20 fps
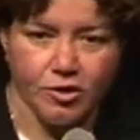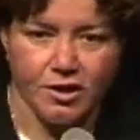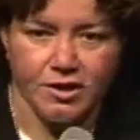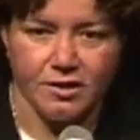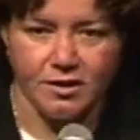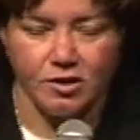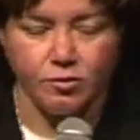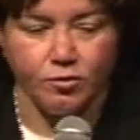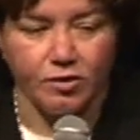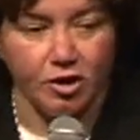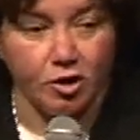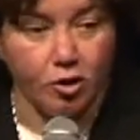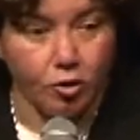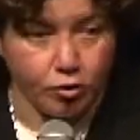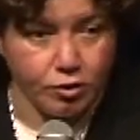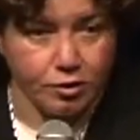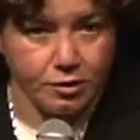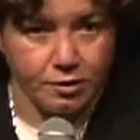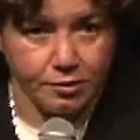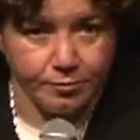she's not with a
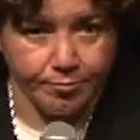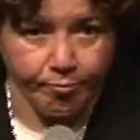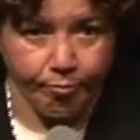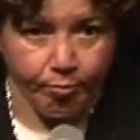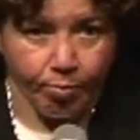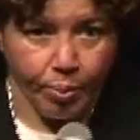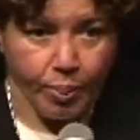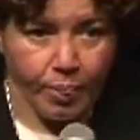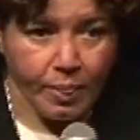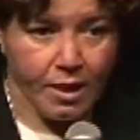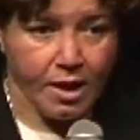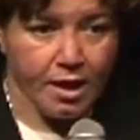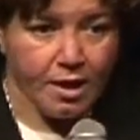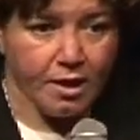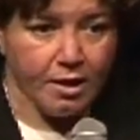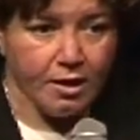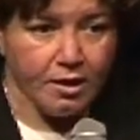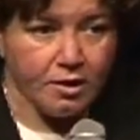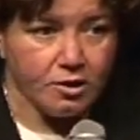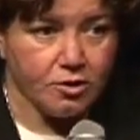ghost.
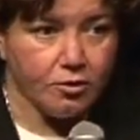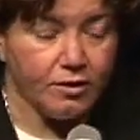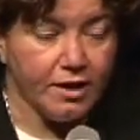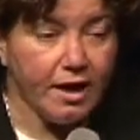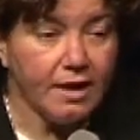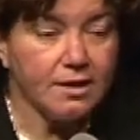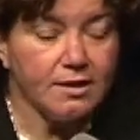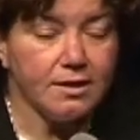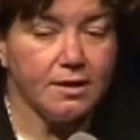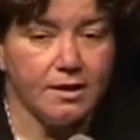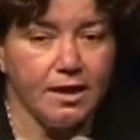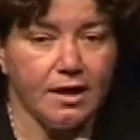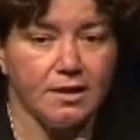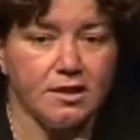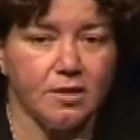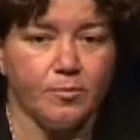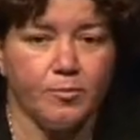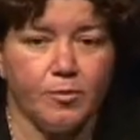So that's, that's a